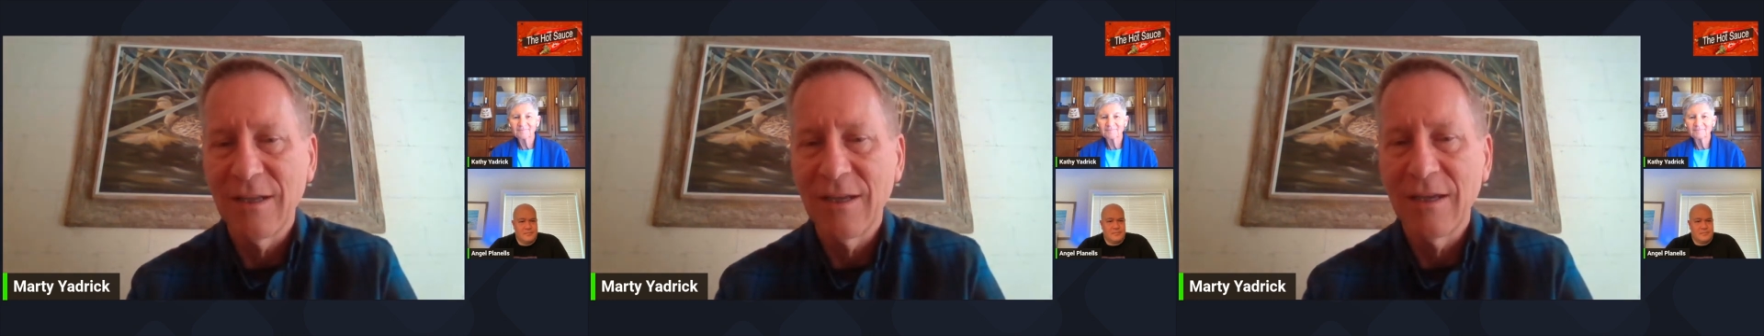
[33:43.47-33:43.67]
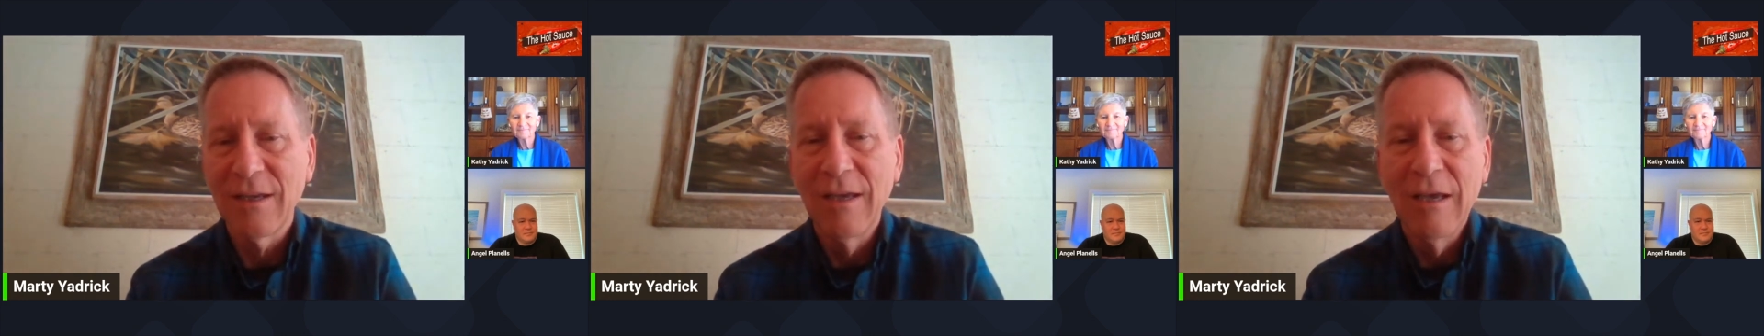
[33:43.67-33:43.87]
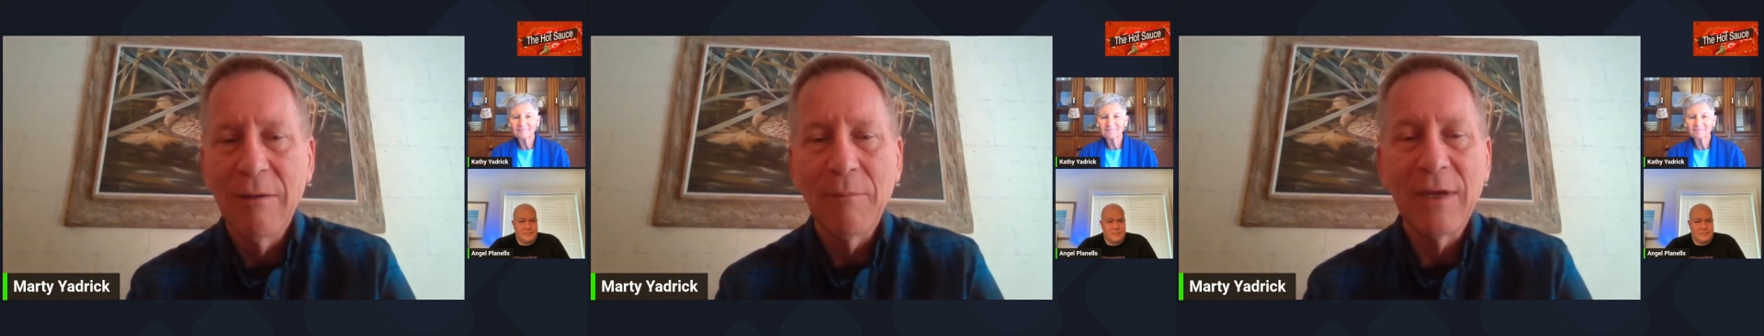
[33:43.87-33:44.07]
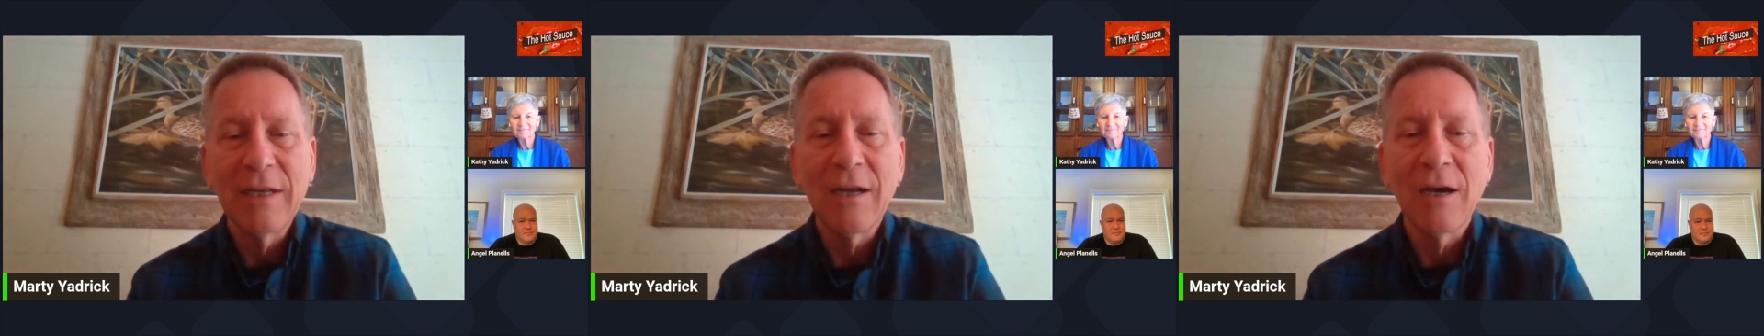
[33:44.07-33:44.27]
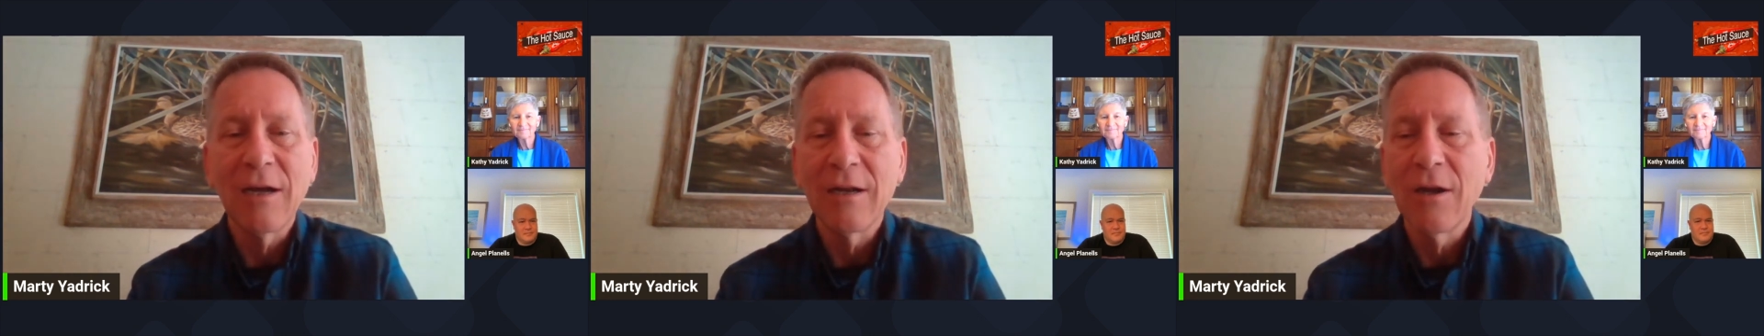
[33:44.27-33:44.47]
That may
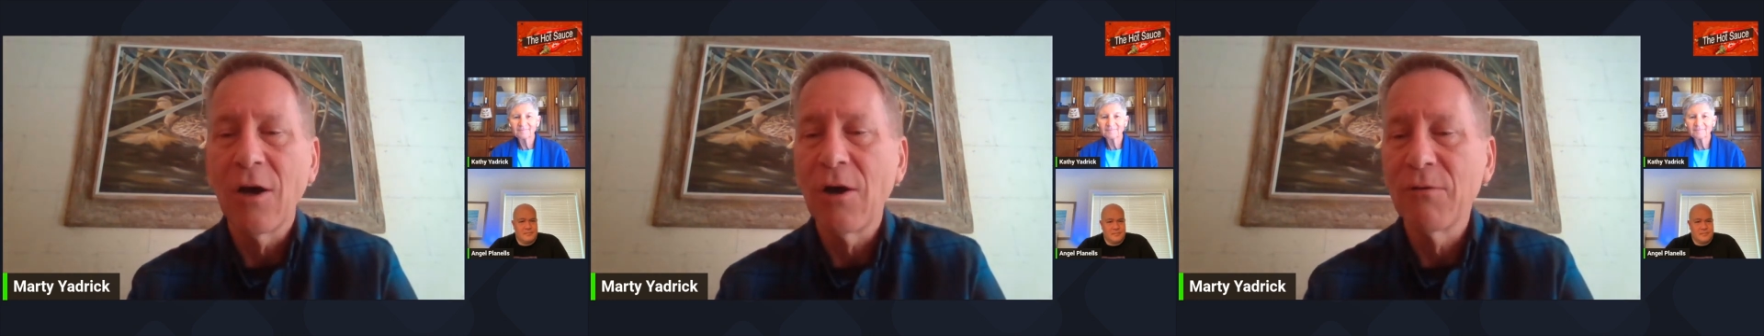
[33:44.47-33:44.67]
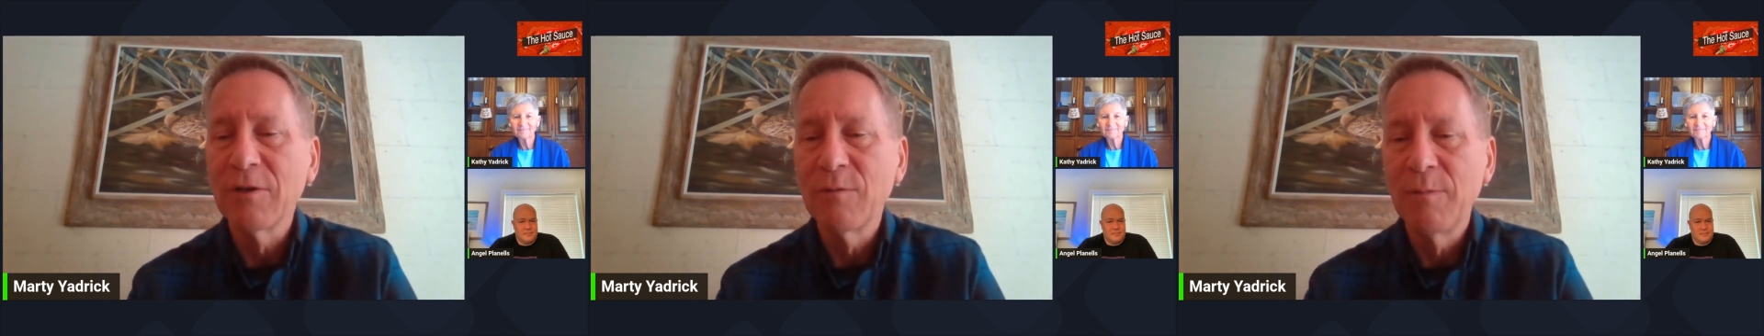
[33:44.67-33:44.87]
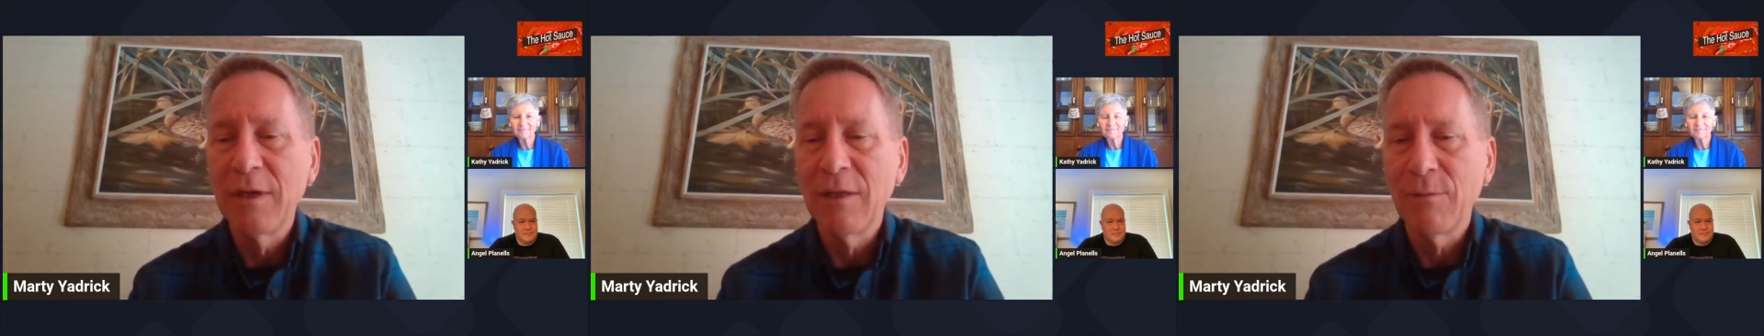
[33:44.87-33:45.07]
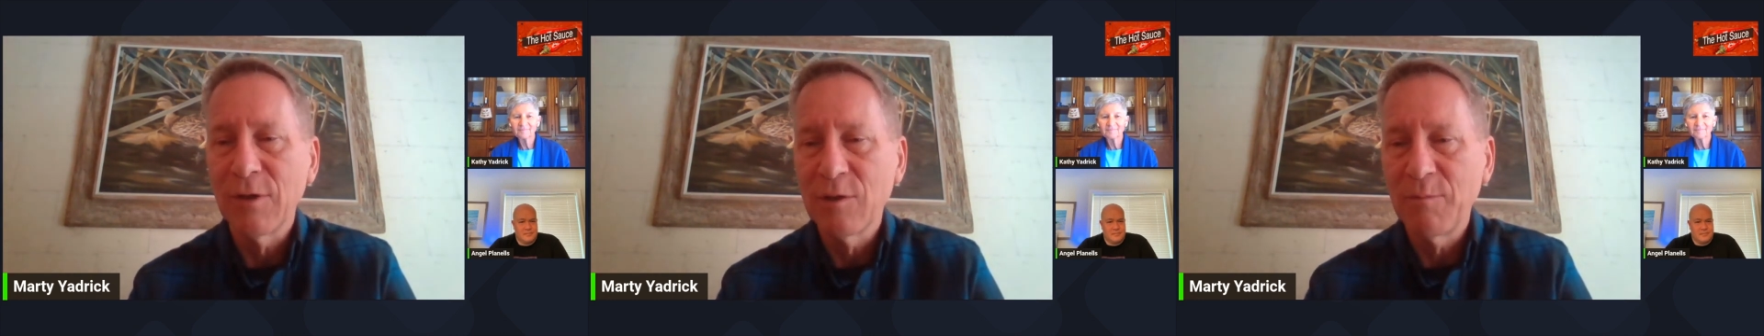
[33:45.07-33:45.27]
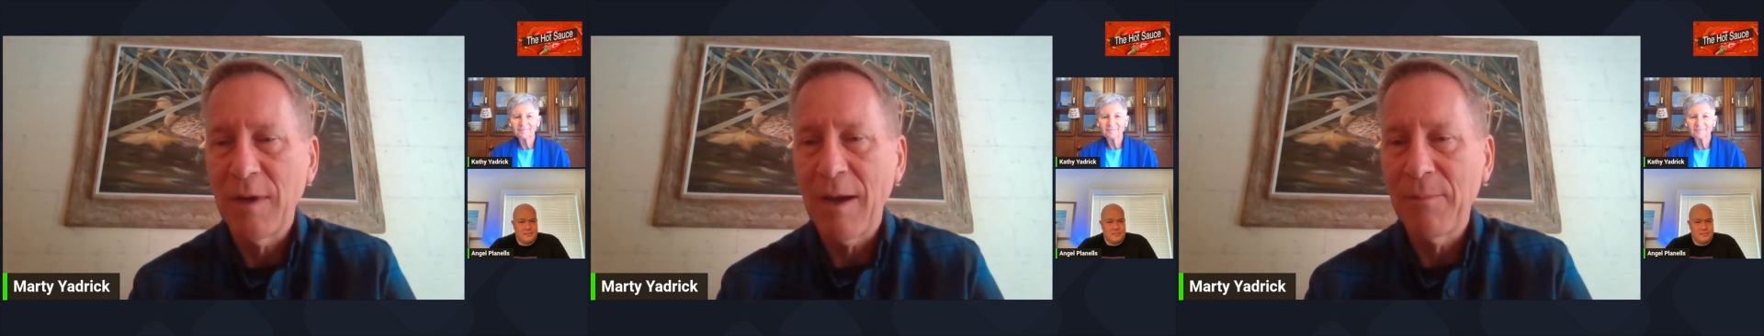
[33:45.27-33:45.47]
not always be the
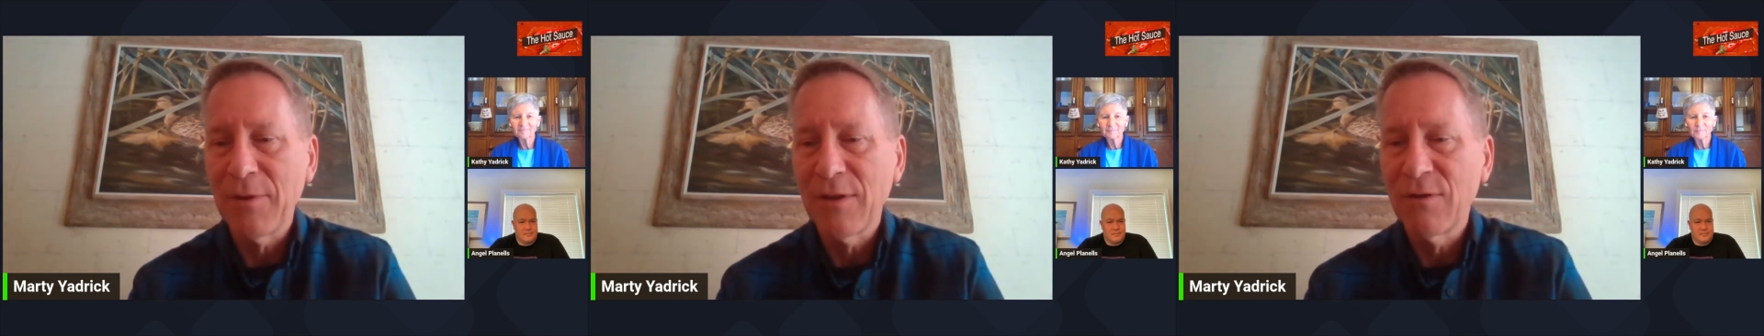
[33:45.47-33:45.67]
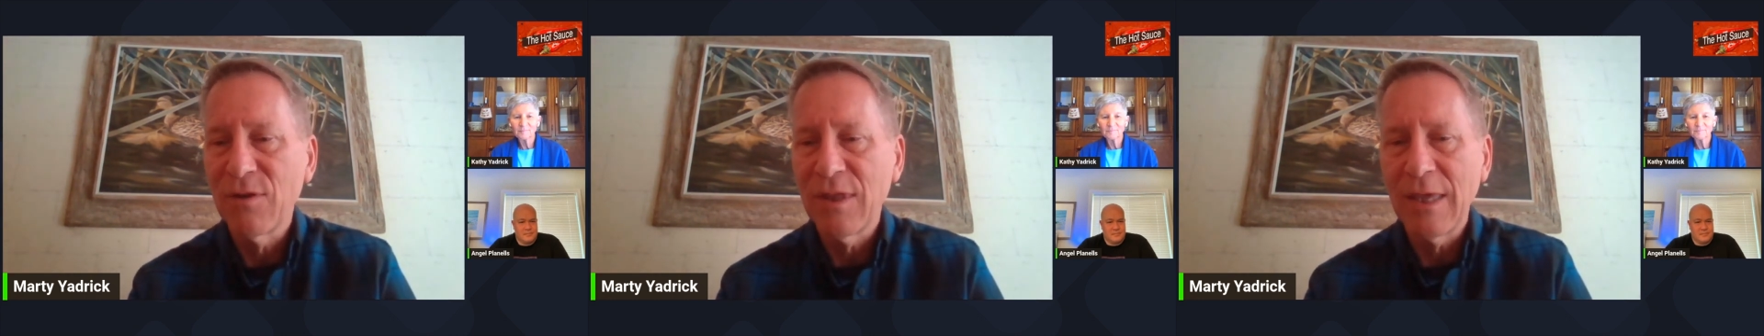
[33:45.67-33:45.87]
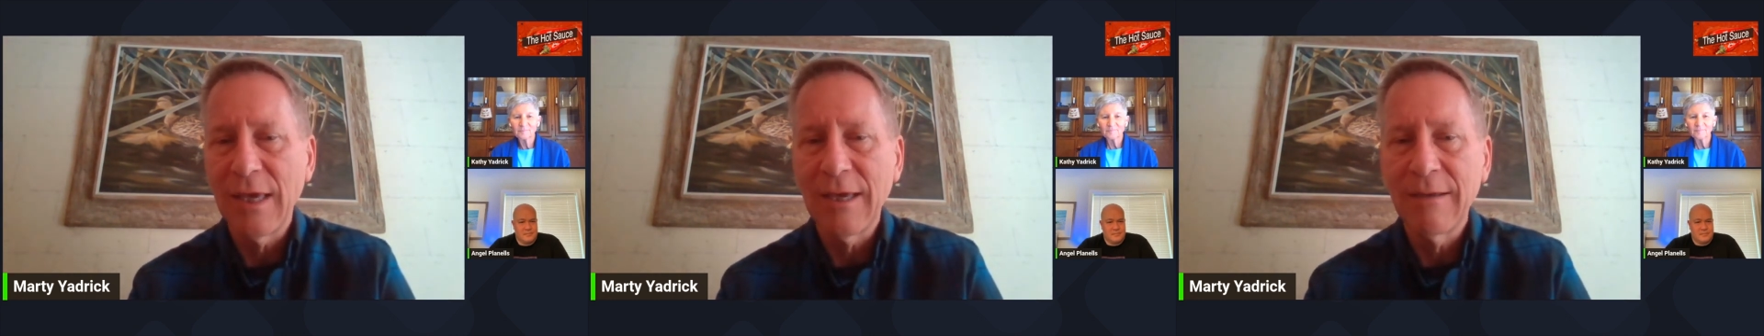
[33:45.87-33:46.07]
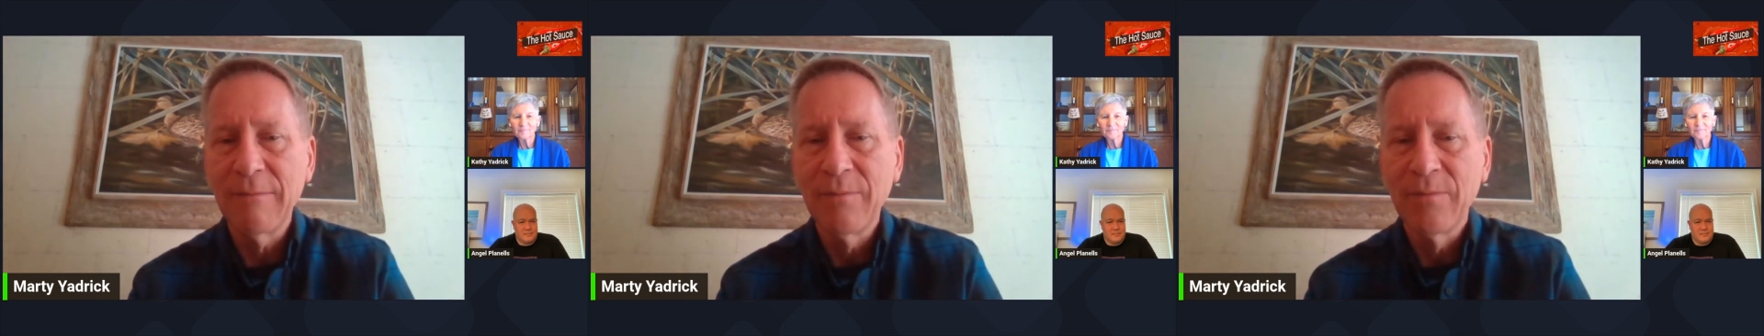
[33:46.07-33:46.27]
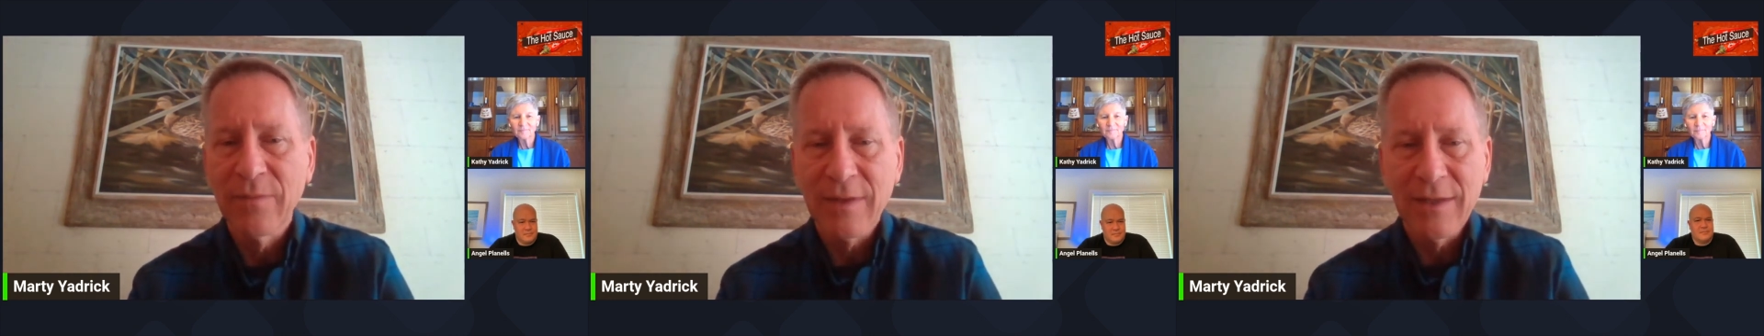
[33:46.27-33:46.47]
most popular thing